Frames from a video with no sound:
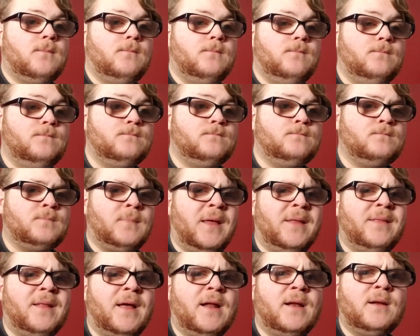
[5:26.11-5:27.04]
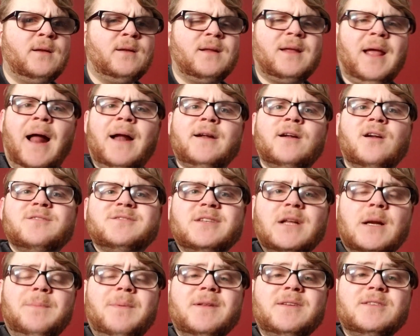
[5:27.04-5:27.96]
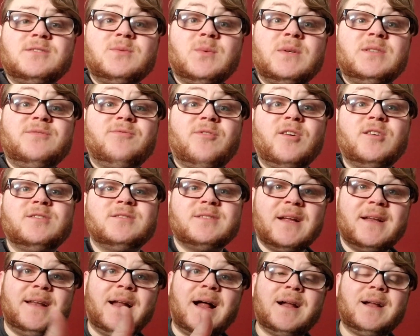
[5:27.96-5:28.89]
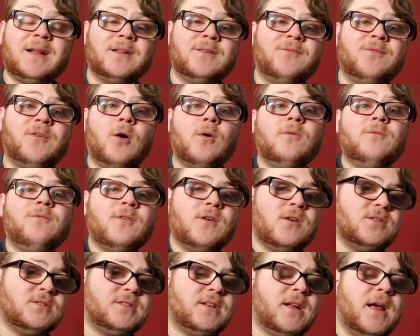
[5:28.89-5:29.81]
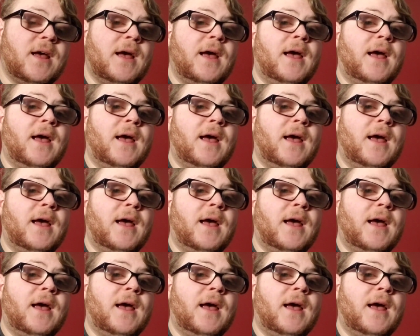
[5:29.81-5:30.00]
and then got it all set up on the Switch first and not on the phone first,